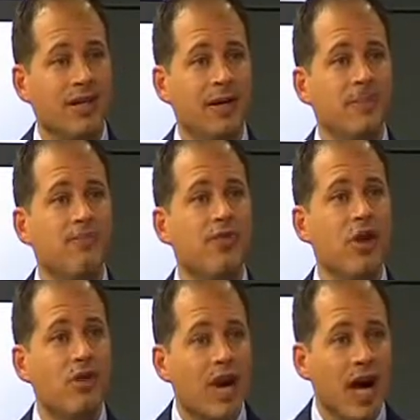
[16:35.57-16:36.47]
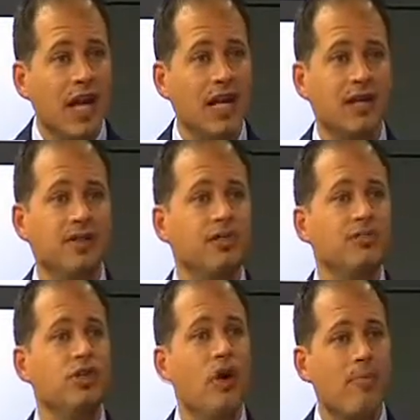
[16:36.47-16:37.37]
But then no okay, cutting. So you
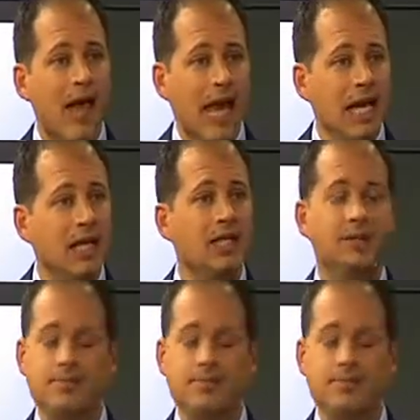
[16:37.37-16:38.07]
got no rid of pain. It, but